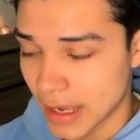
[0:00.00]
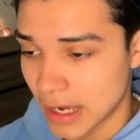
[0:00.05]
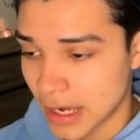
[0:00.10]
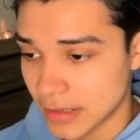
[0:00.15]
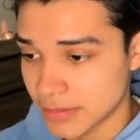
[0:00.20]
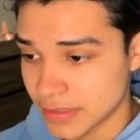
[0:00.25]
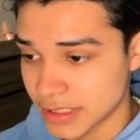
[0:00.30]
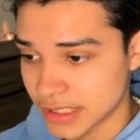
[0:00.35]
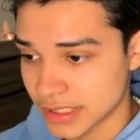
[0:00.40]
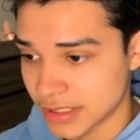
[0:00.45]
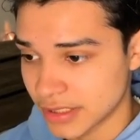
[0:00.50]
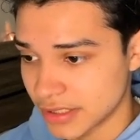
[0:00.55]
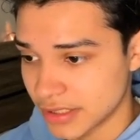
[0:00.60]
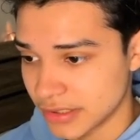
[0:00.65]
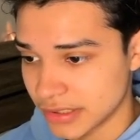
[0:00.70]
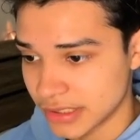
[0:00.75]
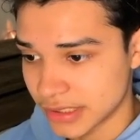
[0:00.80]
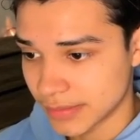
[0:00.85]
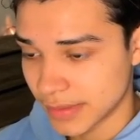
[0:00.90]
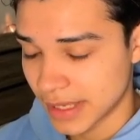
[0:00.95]
I'm just going to
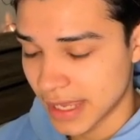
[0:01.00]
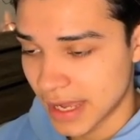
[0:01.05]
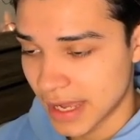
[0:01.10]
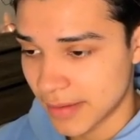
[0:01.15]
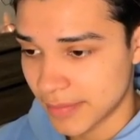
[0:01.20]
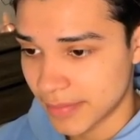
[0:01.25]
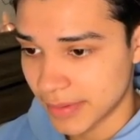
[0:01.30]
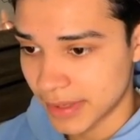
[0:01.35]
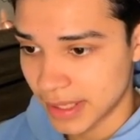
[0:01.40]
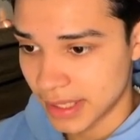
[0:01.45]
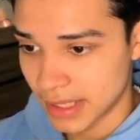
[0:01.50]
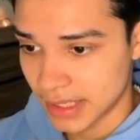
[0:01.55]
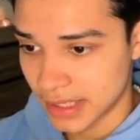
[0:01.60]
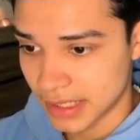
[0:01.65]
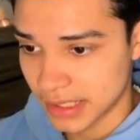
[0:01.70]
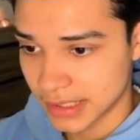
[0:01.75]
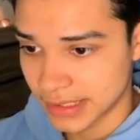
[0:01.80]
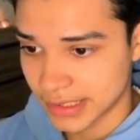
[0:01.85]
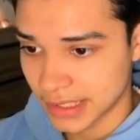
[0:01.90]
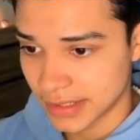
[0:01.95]
use some gap, and
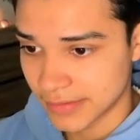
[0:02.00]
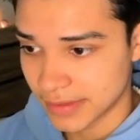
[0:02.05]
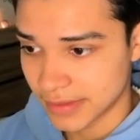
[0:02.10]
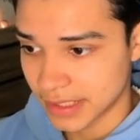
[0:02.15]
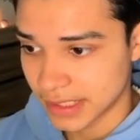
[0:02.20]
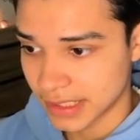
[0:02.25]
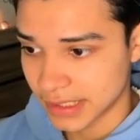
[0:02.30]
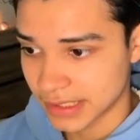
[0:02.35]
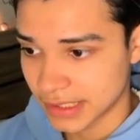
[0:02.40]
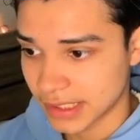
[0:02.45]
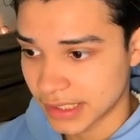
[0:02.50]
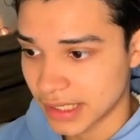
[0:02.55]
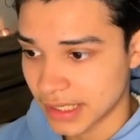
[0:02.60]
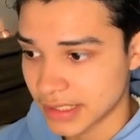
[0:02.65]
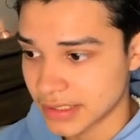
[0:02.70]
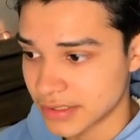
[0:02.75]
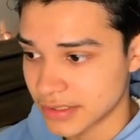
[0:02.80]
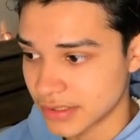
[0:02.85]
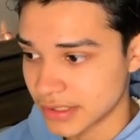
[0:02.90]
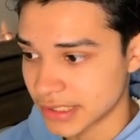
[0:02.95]
everything's
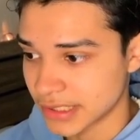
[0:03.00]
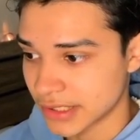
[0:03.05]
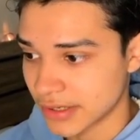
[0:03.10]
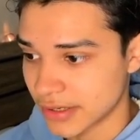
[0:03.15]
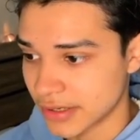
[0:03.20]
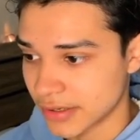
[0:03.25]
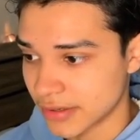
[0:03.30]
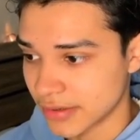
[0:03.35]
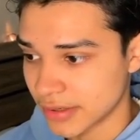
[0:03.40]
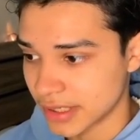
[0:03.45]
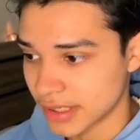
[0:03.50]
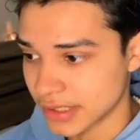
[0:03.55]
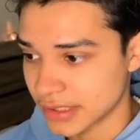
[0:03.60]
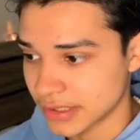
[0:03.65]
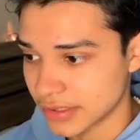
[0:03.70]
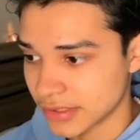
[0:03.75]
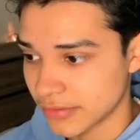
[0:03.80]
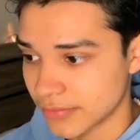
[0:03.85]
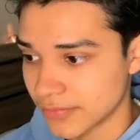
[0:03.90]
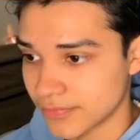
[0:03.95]
aligned to the start. Okay,
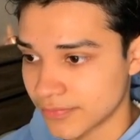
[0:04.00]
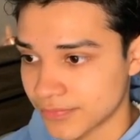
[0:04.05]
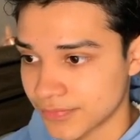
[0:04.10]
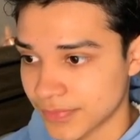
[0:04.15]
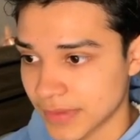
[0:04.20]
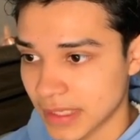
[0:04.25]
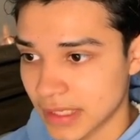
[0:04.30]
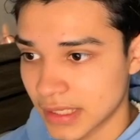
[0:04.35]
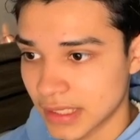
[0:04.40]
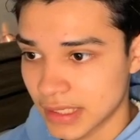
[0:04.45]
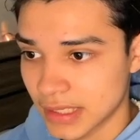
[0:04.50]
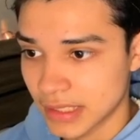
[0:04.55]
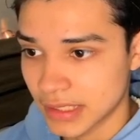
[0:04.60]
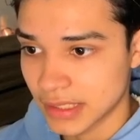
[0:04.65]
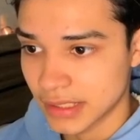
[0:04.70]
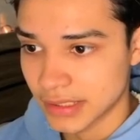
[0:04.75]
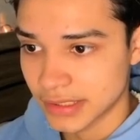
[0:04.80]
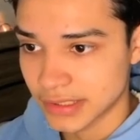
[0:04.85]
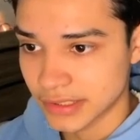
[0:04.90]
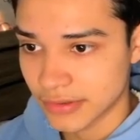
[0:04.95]
so
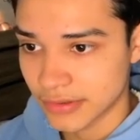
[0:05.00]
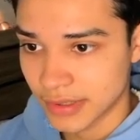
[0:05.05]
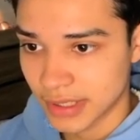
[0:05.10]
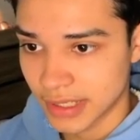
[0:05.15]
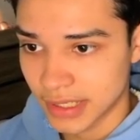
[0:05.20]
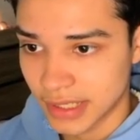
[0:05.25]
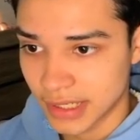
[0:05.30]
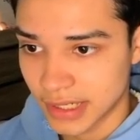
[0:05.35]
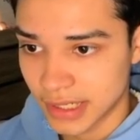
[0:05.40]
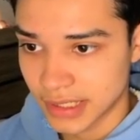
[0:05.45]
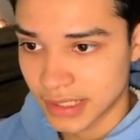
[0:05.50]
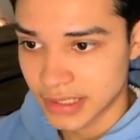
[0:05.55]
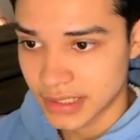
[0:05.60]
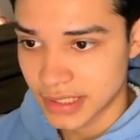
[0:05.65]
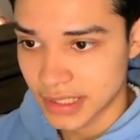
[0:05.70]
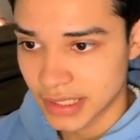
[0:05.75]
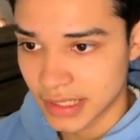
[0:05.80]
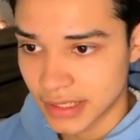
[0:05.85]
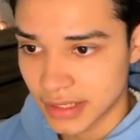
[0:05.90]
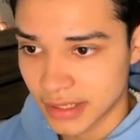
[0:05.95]
let's go ahead and
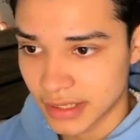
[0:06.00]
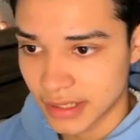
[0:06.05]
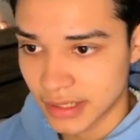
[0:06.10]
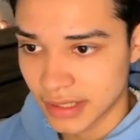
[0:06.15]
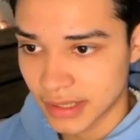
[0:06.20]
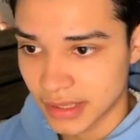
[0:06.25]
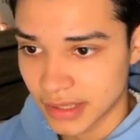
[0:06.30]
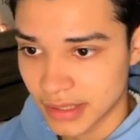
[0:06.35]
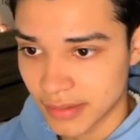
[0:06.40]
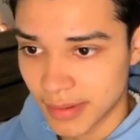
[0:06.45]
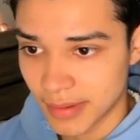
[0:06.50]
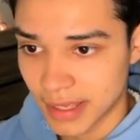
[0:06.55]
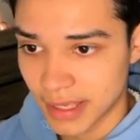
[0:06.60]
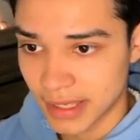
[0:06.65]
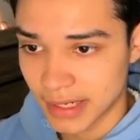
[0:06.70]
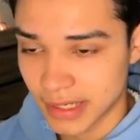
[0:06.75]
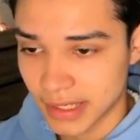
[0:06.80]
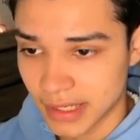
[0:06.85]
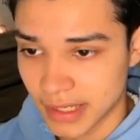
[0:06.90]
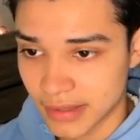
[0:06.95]
take the
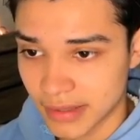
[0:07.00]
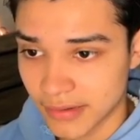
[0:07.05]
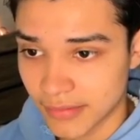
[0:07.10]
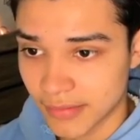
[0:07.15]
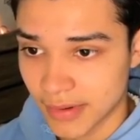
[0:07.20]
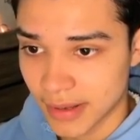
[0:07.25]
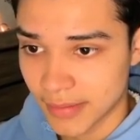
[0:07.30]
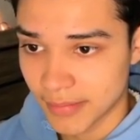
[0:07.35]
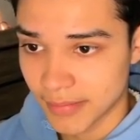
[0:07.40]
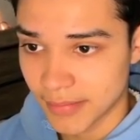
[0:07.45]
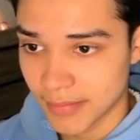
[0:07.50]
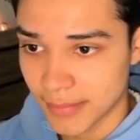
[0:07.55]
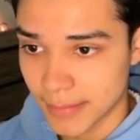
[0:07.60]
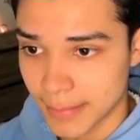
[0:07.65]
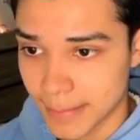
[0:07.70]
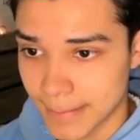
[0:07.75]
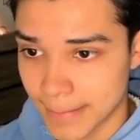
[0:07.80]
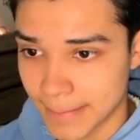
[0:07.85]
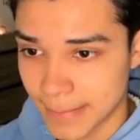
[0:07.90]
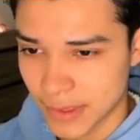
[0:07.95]
padding and the rem,
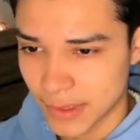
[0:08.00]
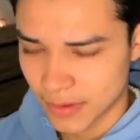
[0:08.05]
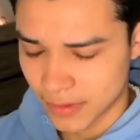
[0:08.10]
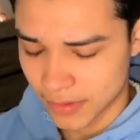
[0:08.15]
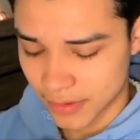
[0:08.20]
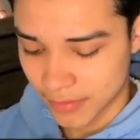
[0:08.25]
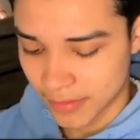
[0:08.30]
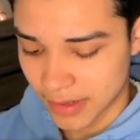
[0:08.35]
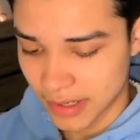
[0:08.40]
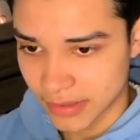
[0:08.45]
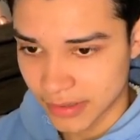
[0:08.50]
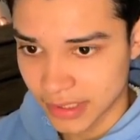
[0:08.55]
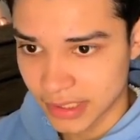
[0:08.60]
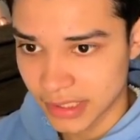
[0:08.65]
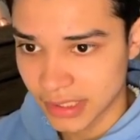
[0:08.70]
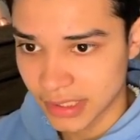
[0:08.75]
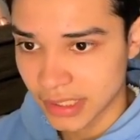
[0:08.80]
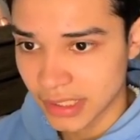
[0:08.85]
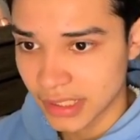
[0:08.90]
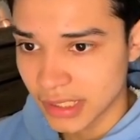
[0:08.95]
the
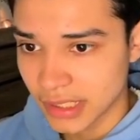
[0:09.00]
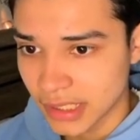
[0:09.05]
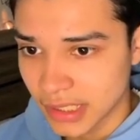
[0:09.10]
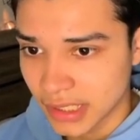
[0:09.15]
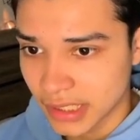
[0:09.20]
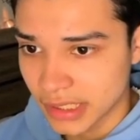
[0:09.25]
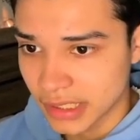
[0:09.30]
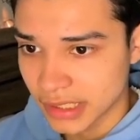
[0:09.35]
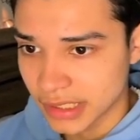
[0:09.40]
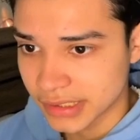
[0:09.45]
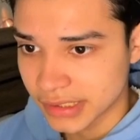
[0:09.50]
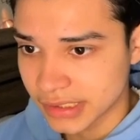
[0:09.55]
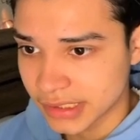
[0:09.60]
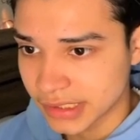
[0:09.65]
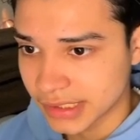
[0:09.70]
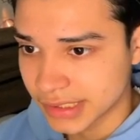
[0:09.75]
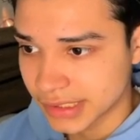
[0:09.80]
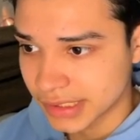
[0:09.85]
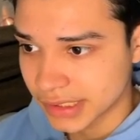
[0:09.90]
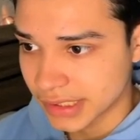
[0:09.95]

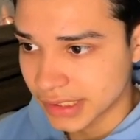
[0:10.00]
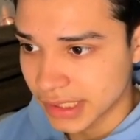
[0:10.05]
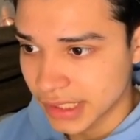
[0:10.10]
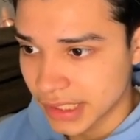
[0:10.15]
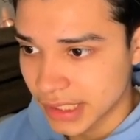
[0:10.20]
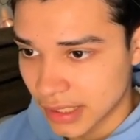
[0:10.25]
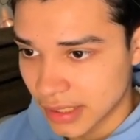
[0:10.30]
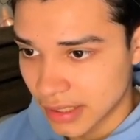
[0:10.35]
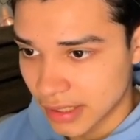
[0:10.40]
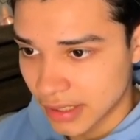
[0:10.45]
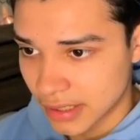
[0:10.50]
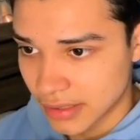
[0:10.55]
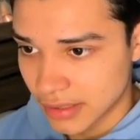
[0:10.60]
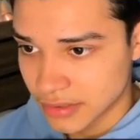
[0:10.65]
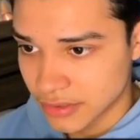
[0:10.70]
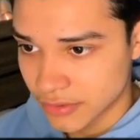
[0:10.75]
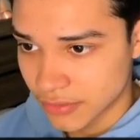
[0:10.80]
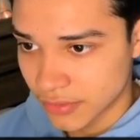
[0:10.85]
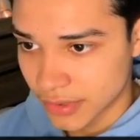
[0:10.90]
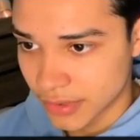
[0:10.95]
roundedness,
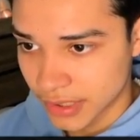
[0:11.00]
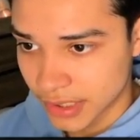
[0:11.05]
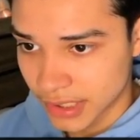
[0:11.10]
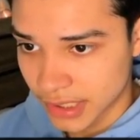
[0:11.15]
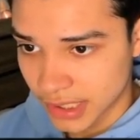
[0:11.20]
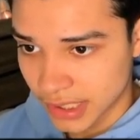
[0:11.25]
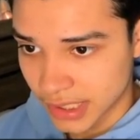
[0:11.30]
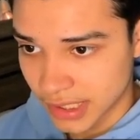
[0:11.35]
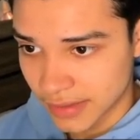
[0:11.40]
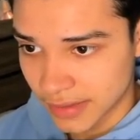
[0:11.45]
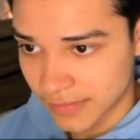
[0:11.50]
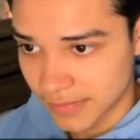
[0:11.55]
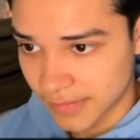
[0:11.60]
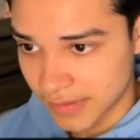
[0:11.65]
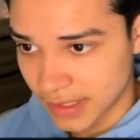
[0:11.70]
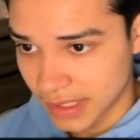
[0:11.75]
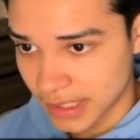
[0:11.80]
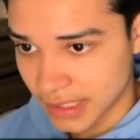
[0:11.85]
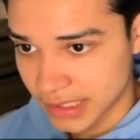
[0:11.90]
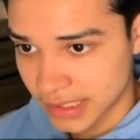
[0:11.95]
and we're going to give
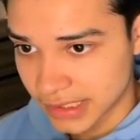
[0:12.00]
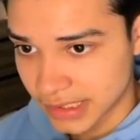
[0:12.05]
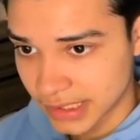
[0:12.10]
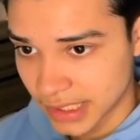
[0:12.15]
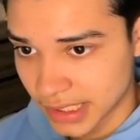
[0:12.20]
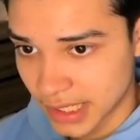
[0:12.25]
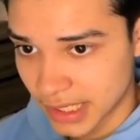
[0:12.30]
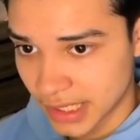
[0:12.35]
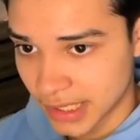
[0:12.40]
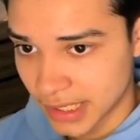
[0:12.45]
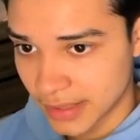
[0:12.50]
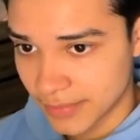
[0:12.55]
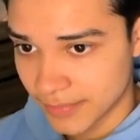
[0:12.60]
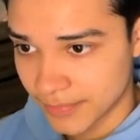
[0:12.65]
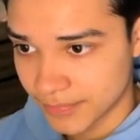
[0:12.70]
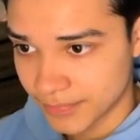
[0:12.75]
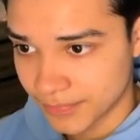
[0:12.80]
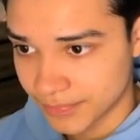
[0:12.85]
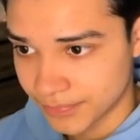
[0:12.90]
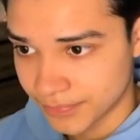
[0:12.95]
this a
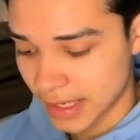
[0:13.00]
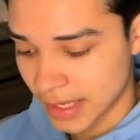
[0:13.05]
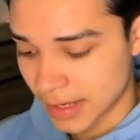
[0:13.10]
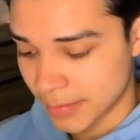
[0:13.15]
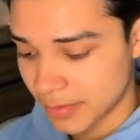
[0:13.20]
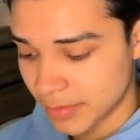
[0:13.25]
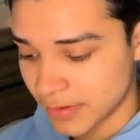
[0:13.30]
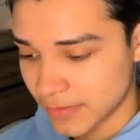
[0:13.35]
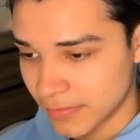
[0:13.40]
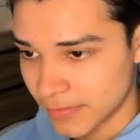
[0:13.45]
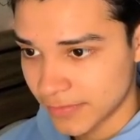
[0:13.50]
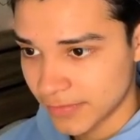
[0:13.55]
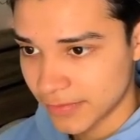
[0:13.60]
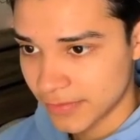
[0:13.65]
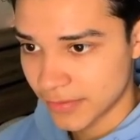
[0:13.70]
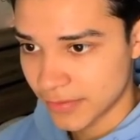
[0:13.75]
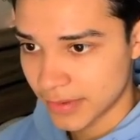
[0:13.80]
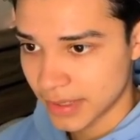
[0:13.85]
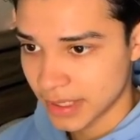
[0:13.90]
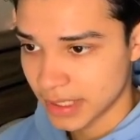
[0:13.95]
gap of
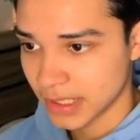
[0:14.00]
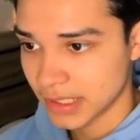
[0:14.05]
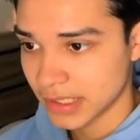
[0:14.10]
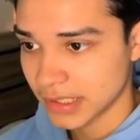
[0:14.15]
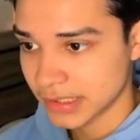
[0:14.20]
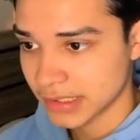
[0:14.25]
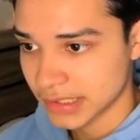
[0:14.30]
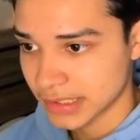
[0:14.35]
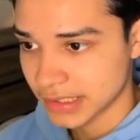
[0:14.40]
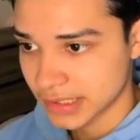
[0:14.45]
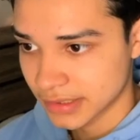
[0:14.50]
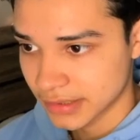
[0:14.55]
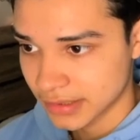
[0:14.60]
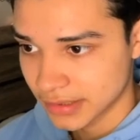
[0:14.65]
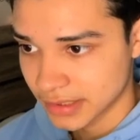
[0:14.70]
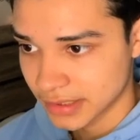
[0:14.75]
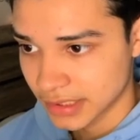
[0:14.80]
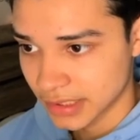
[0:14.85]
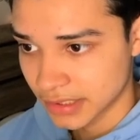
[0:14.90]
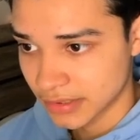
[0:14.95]
3. Let's
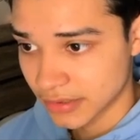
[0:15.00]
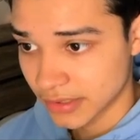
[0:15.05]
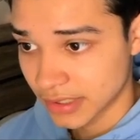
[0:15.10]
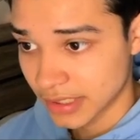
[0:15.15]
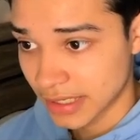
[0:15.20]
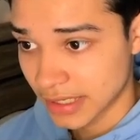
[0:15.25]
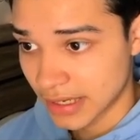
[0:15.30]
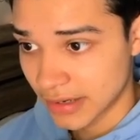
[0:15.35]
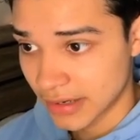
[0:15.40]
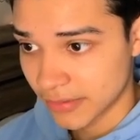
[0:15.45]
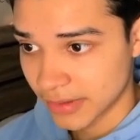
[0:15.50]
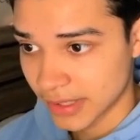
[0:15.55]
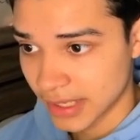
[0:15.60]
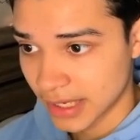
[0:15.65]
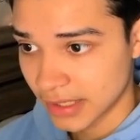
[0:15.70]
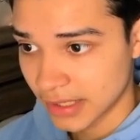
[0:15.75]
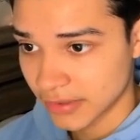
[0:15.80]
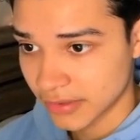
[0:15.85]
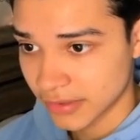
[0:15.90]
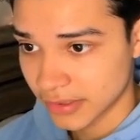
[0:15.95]
take a look at how
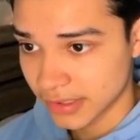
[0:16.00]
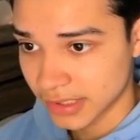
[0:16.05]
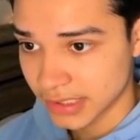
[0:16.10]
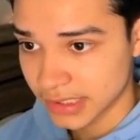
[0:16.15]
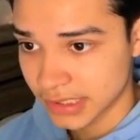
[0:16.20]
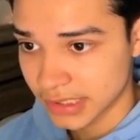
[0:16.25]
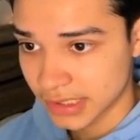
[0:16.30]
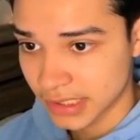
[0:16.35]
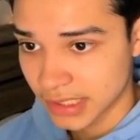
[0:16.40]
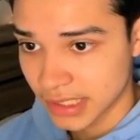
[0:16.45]
that looks.